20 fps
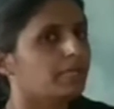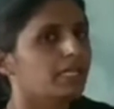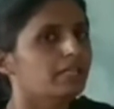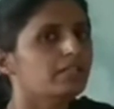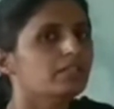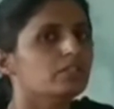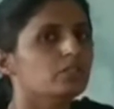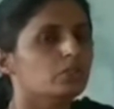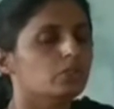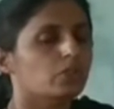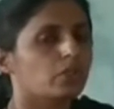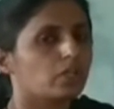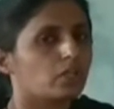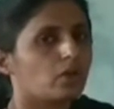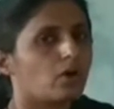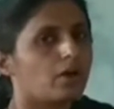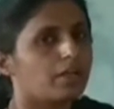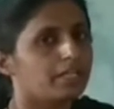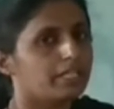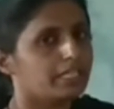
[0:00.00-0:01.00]
but your
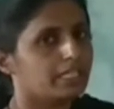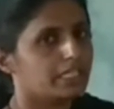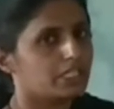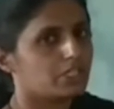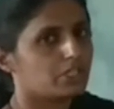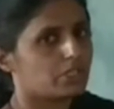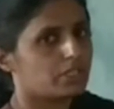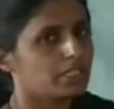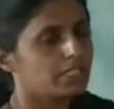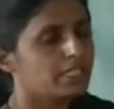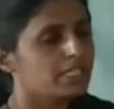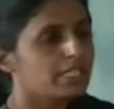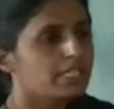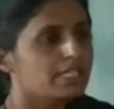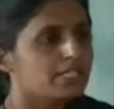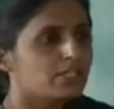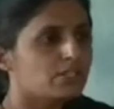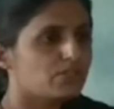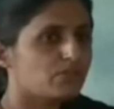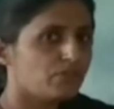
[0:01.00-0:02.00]
coordination
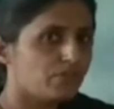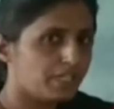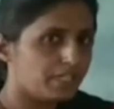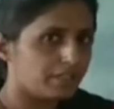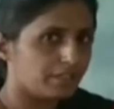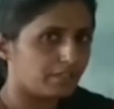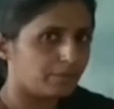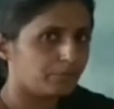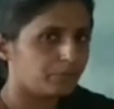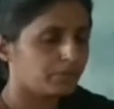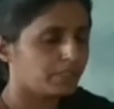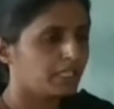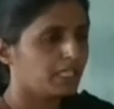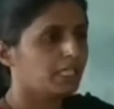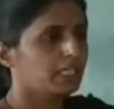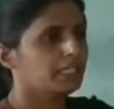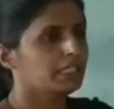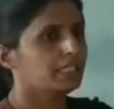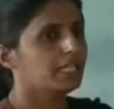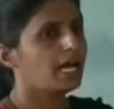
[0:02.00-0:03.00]
sphere.
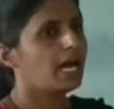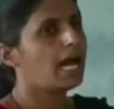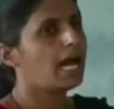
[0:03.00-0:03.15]
The